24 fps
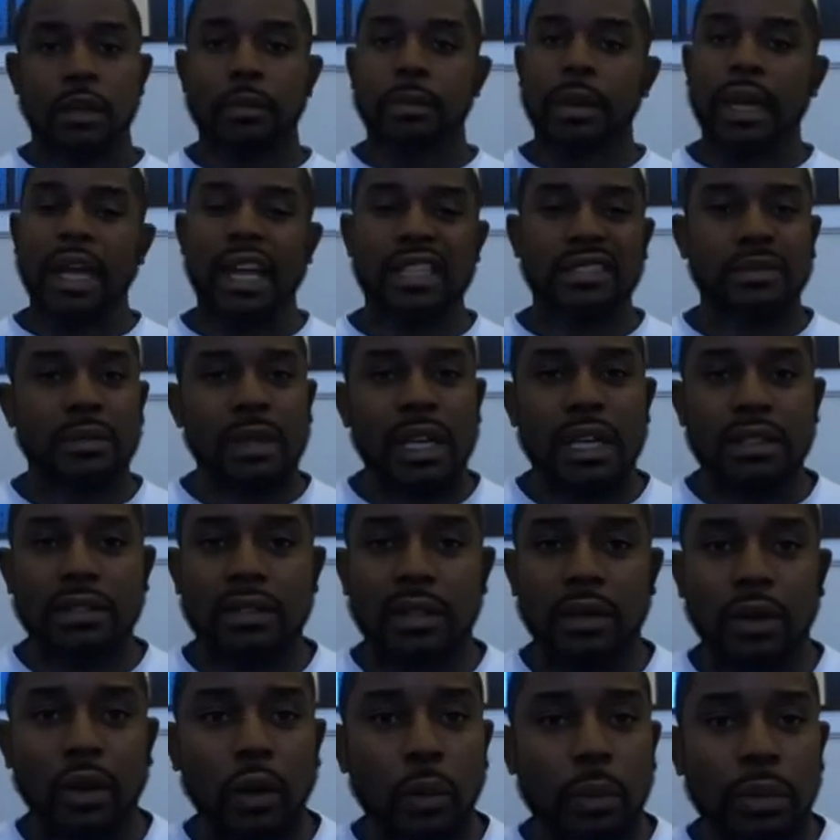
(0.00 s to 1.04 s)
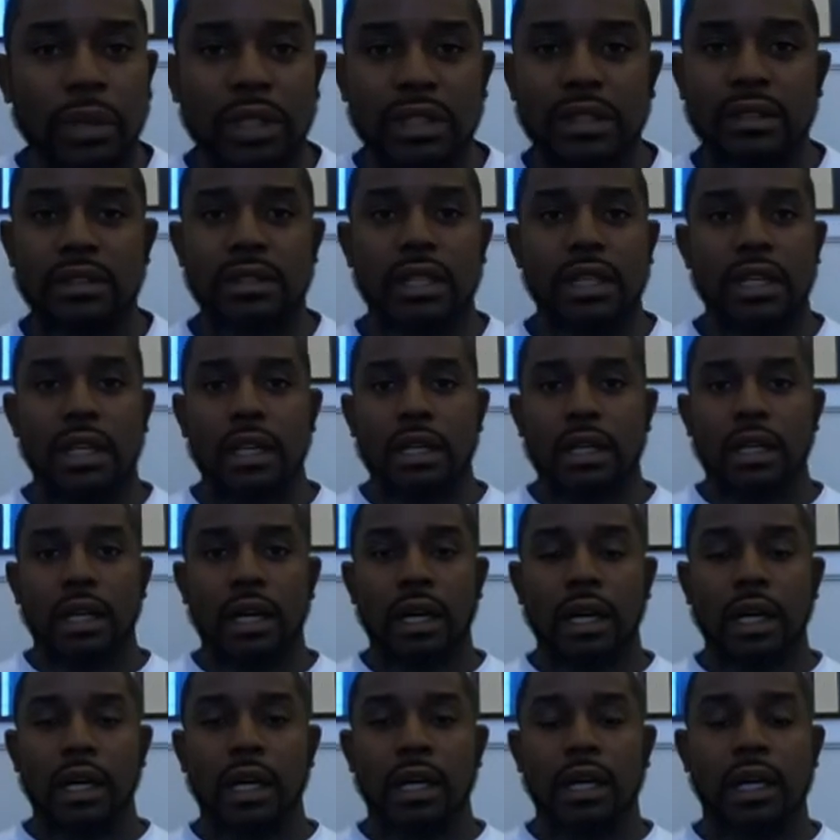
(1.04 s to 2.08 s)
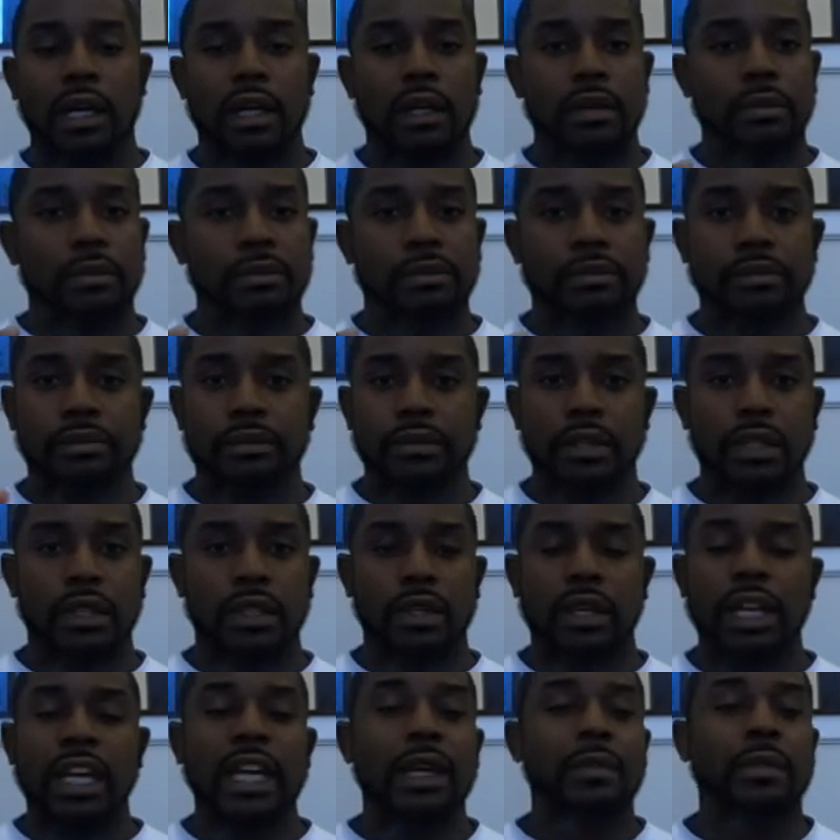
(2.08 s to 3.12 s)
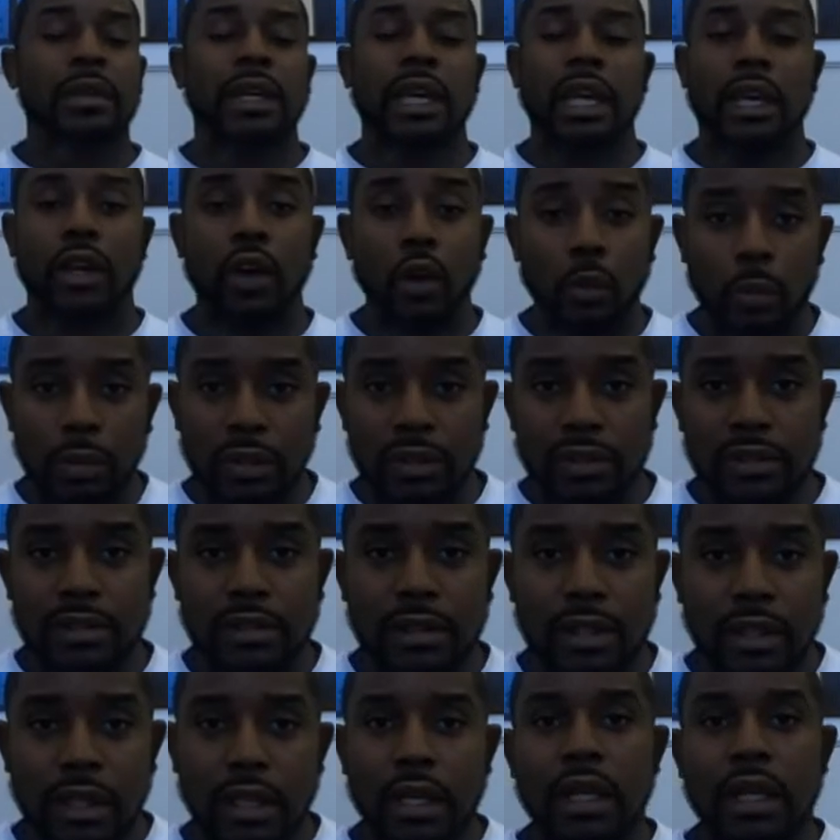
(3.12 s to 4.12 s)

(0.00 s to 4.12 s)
Bassmaster Opens, ABA Opens.